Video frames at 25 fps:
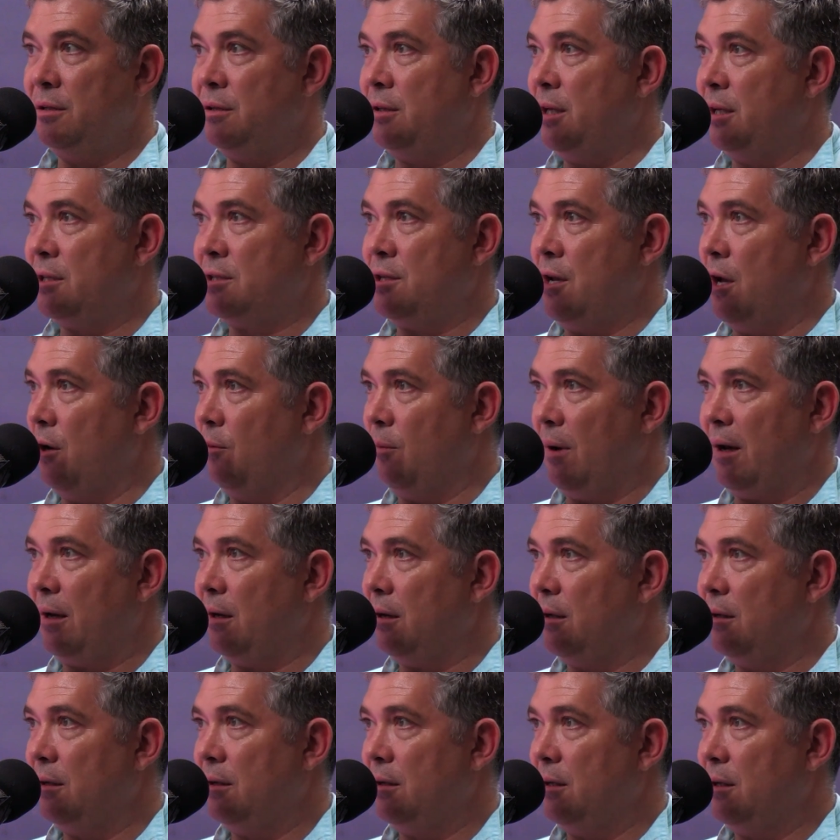there's no
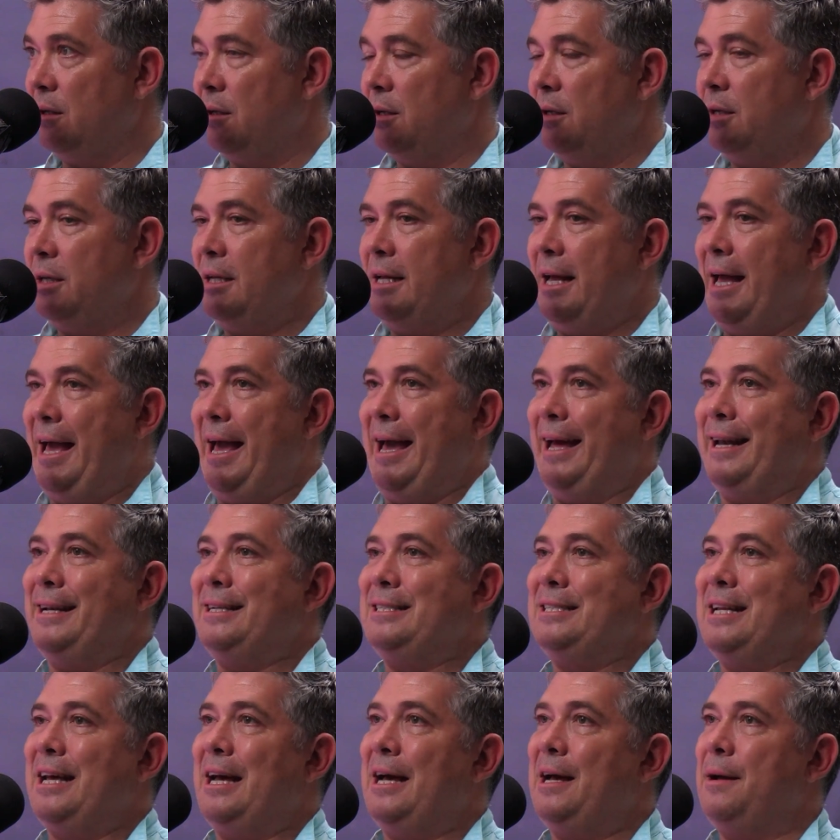one.
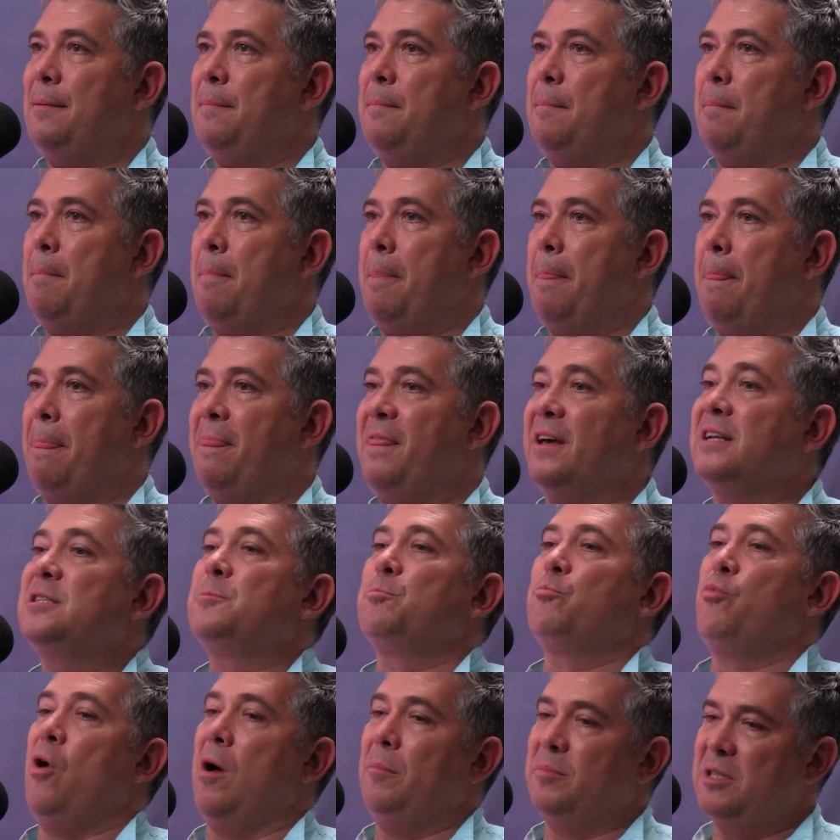And this
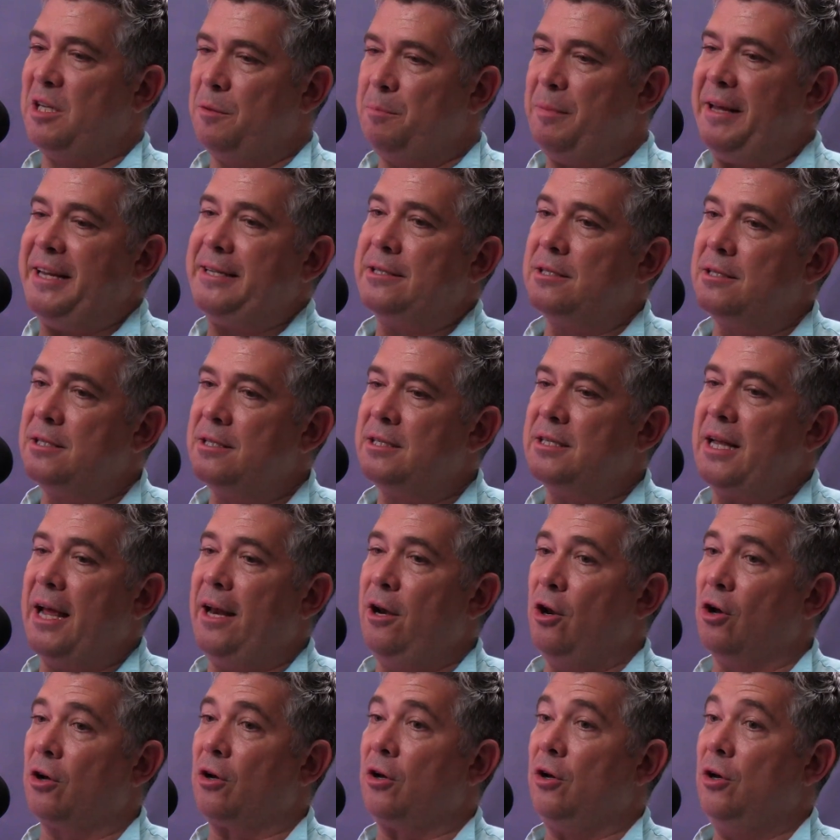prompted Peter to say,
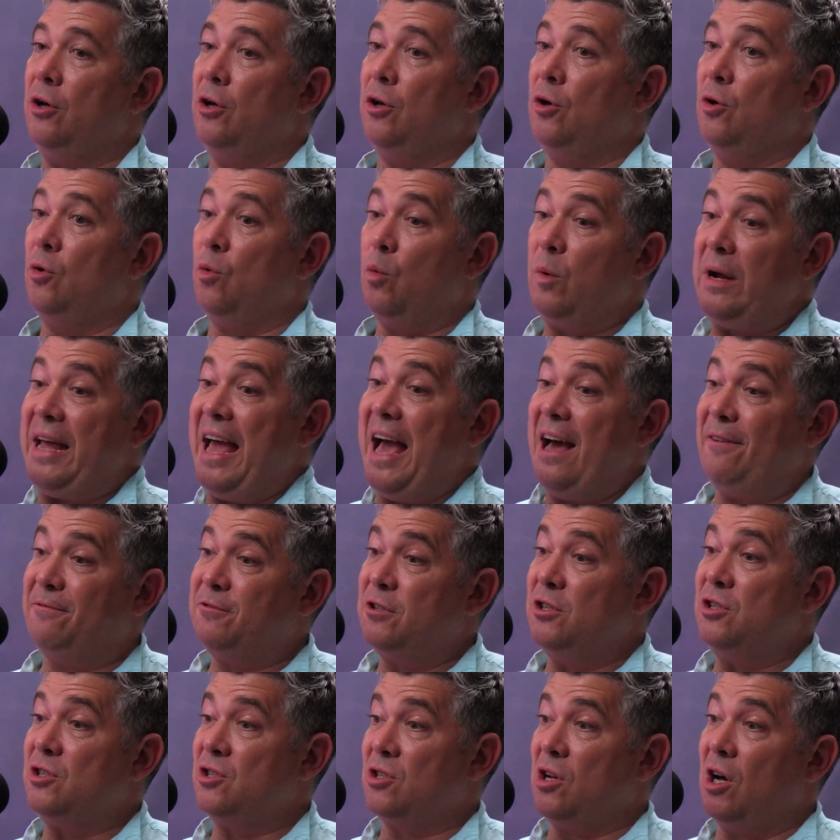look, we have
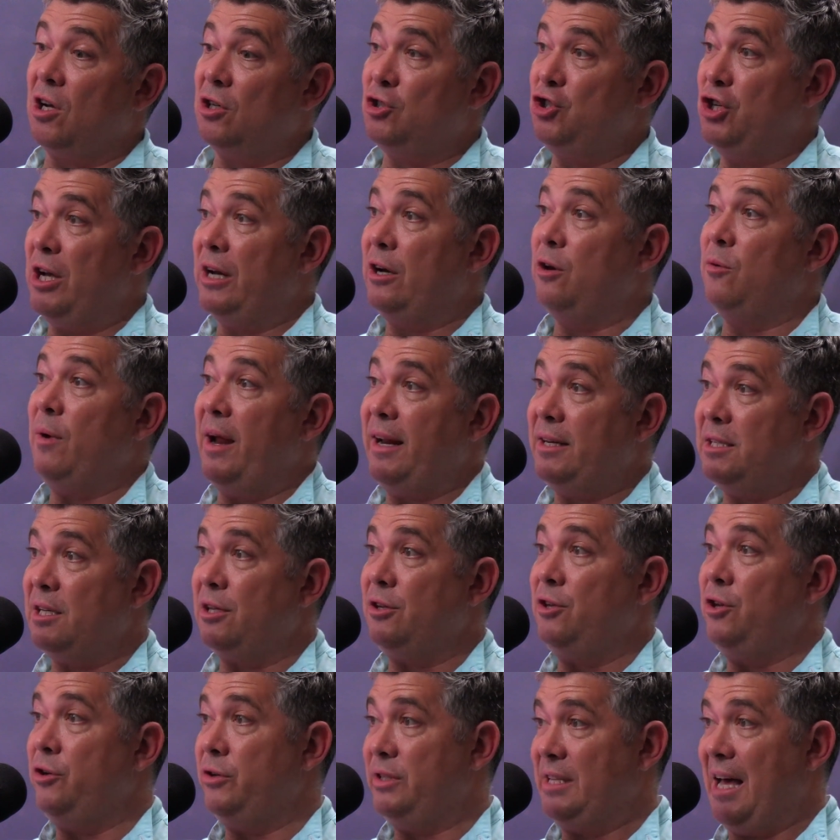to start
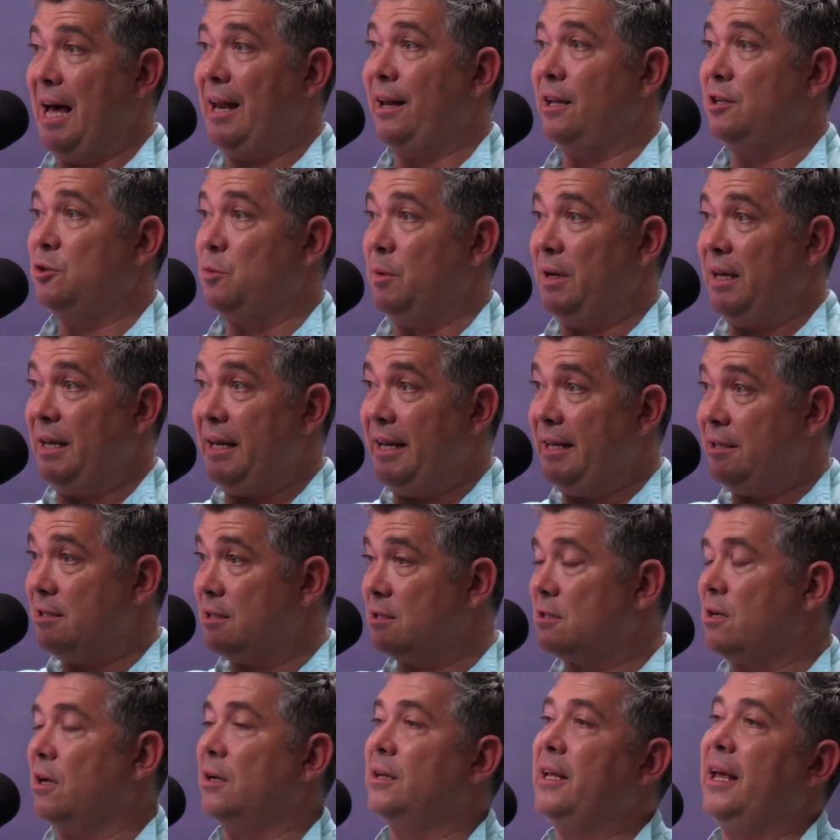generating new talent. We need to
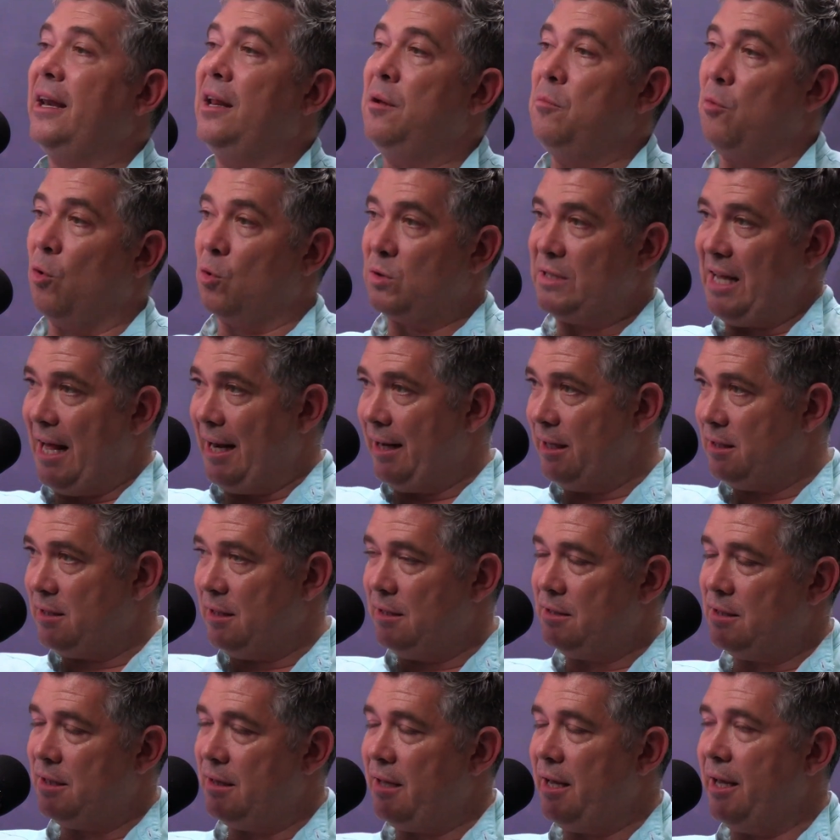start getting more talent
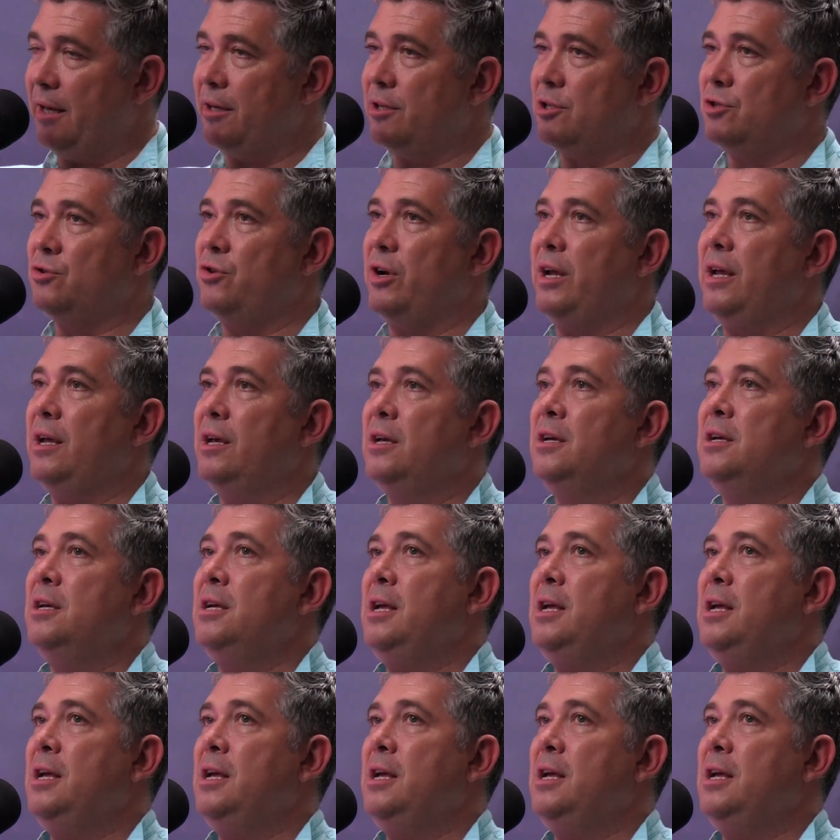into the industry.